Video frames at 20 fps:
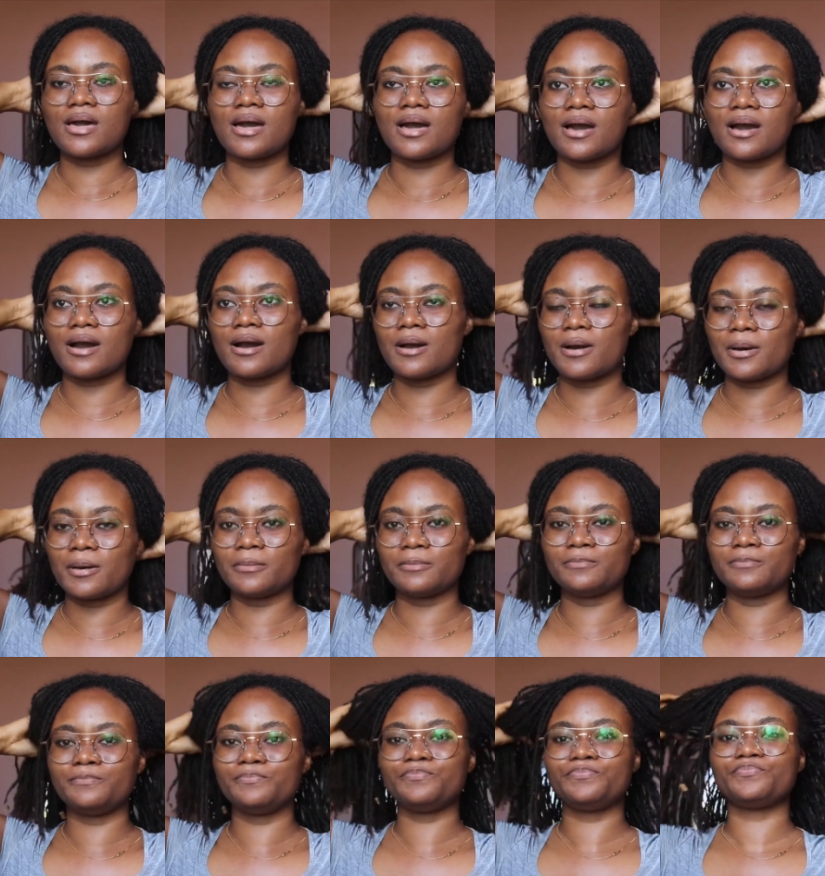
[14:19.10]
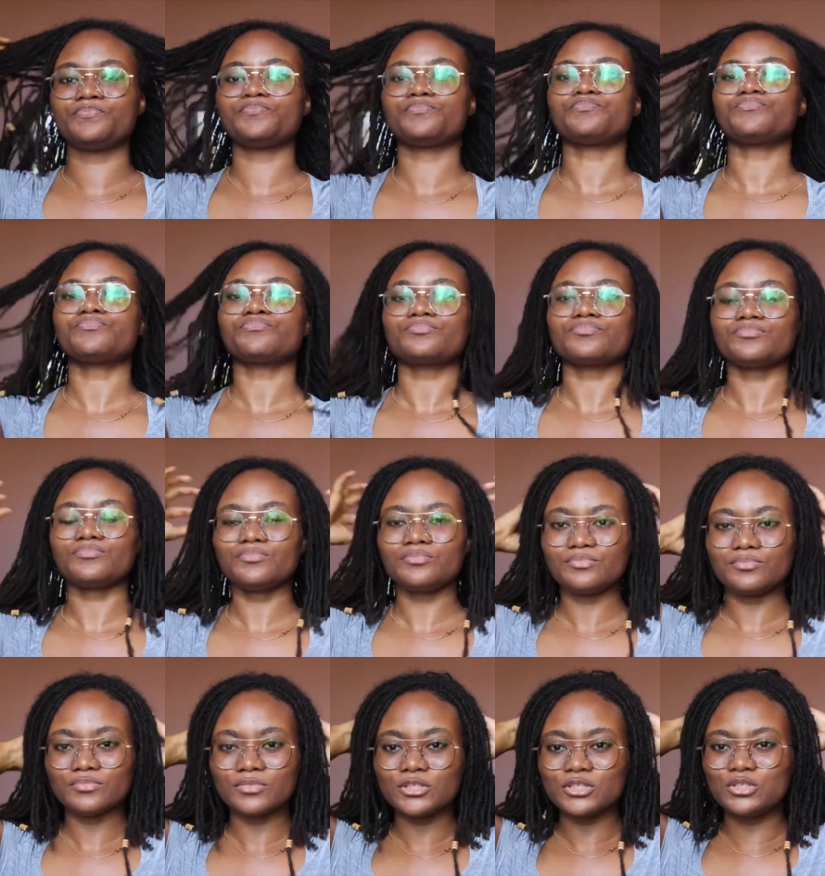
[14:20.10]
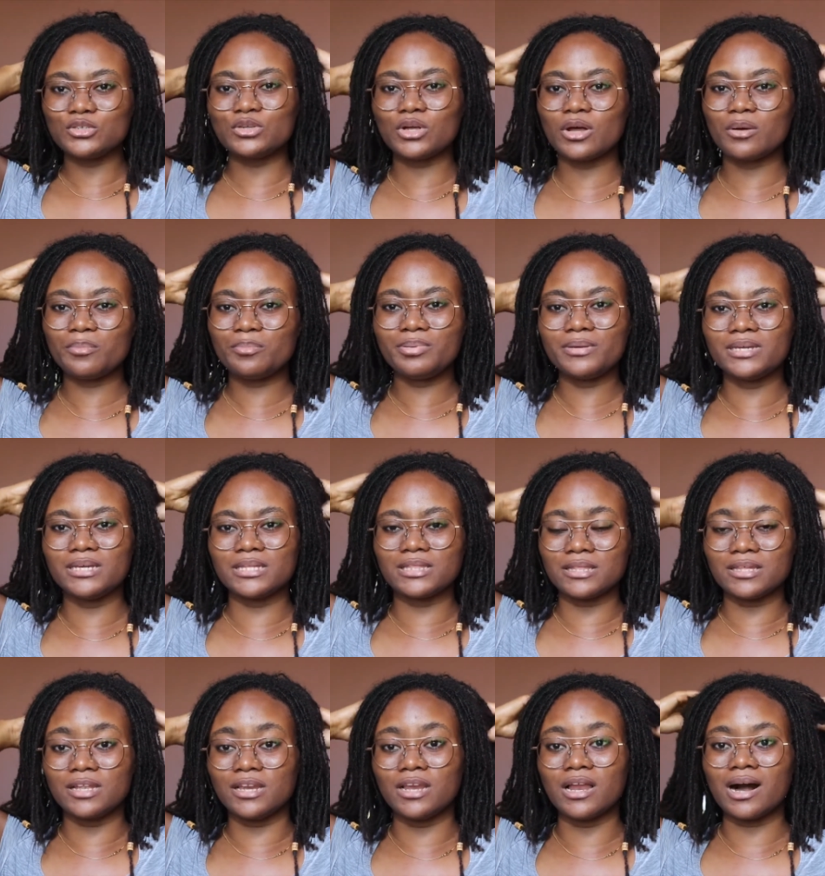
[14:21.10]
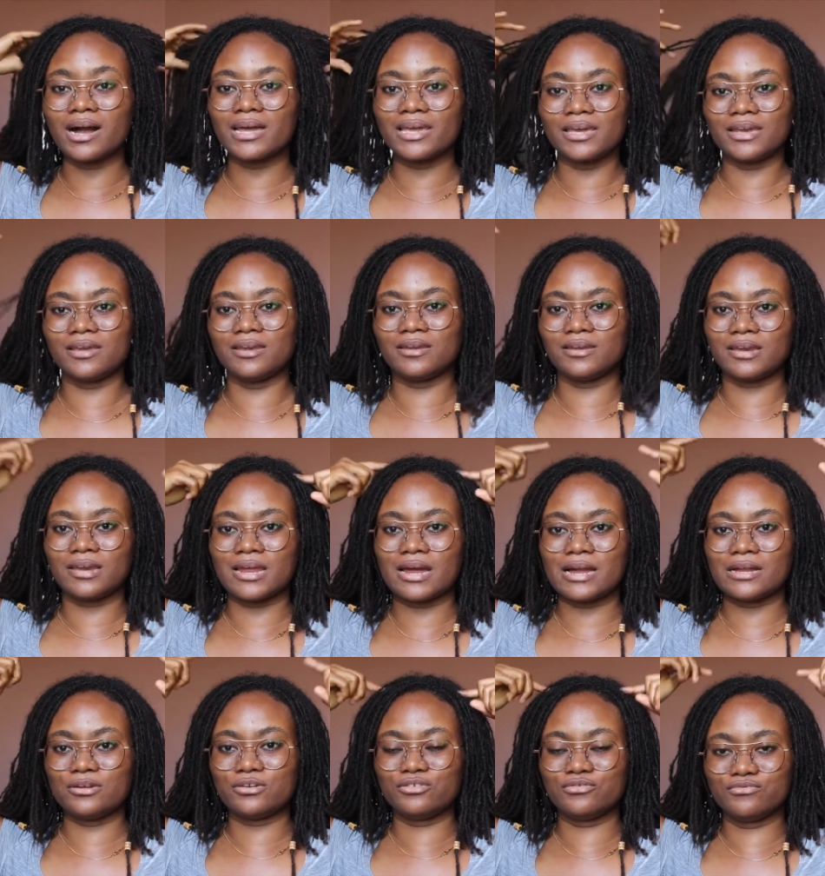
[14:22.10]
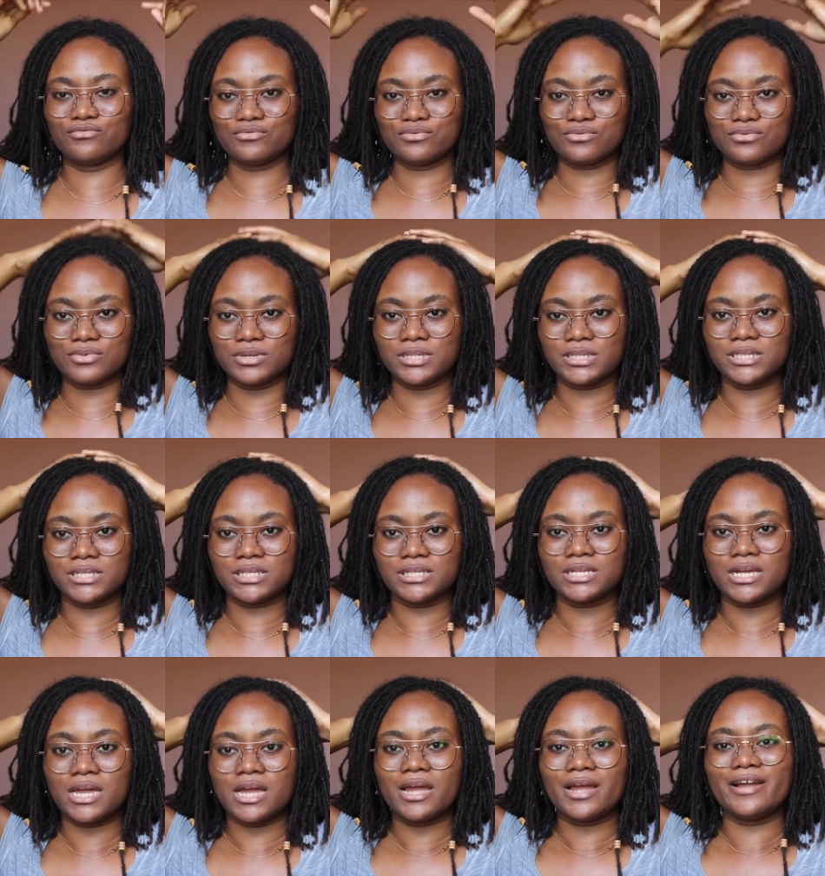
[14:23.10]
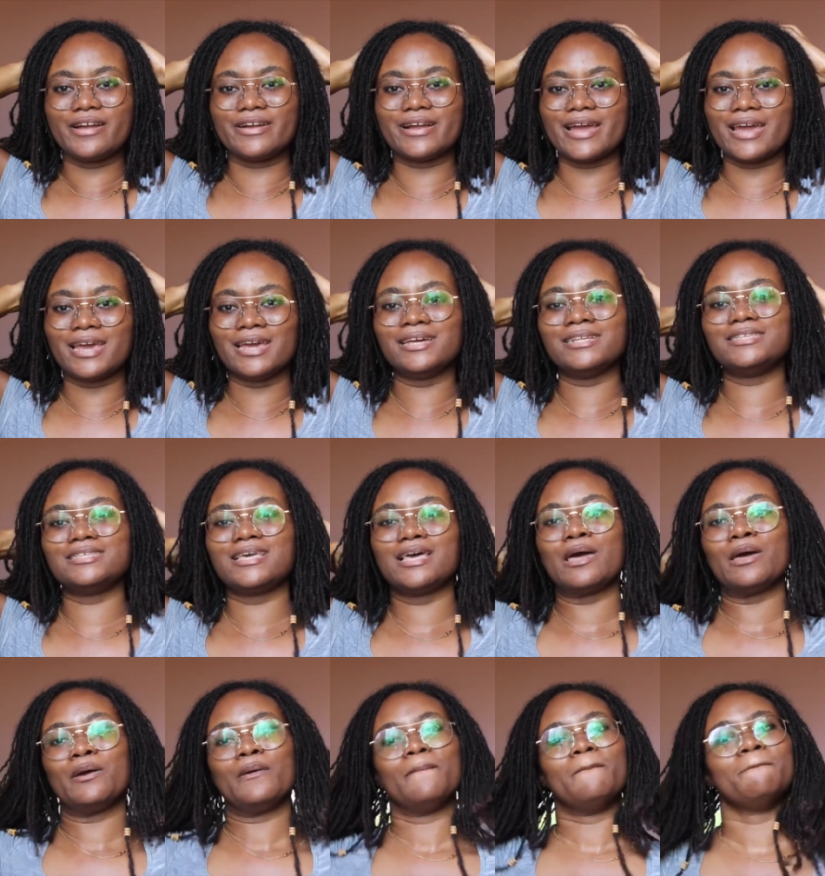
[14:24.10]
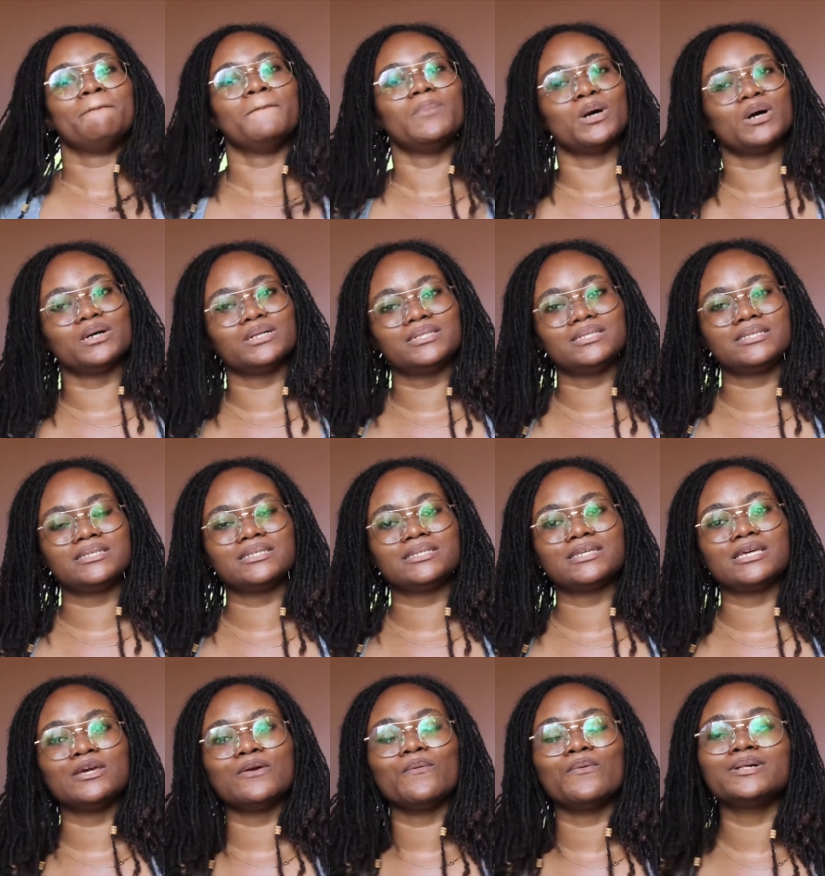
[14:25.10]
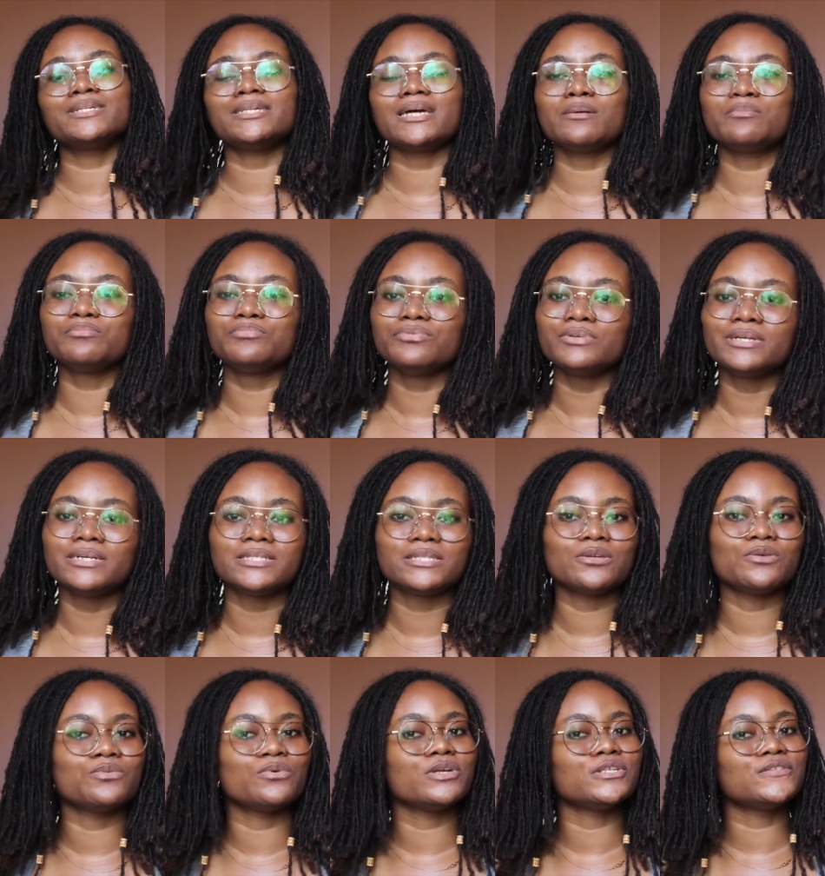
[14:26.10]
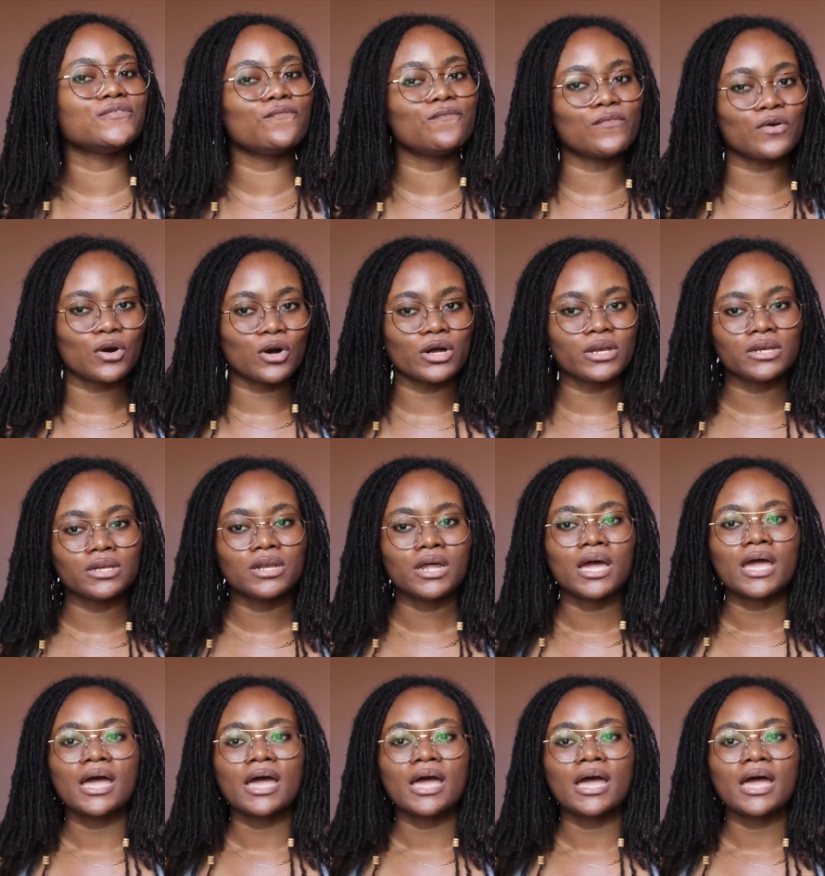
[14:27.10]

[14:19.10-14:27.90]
the locking at the roots, right? But it was a breeze, it was fun.